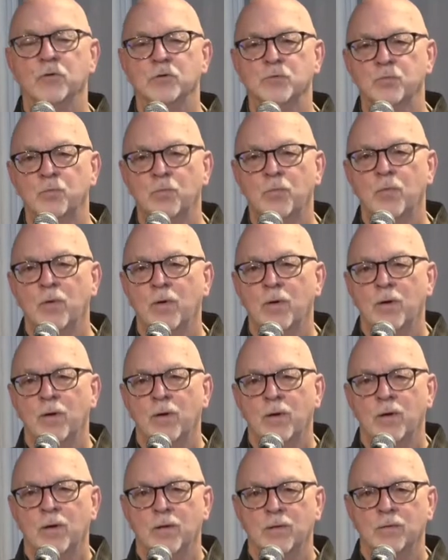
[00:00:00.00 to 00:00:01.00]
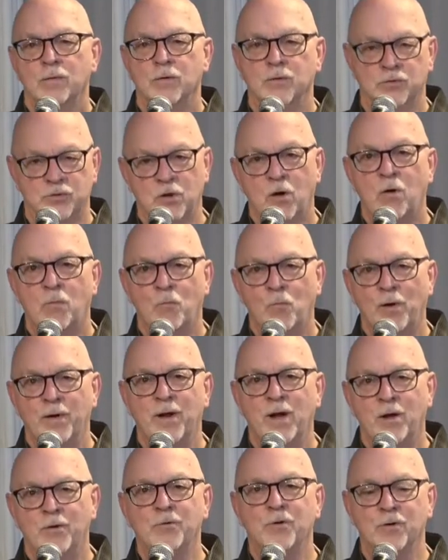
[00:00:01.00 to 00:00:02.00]
Verse or uh,
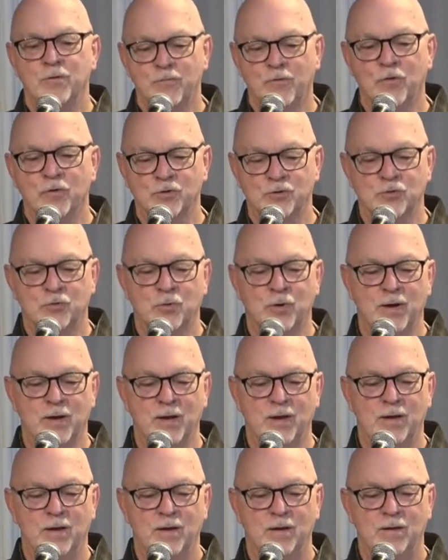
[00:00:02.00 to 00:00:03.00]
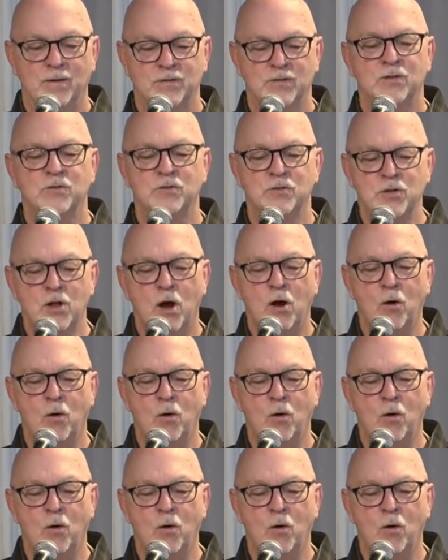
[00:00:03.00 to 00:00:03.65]
Psalm 100 verse 3 says,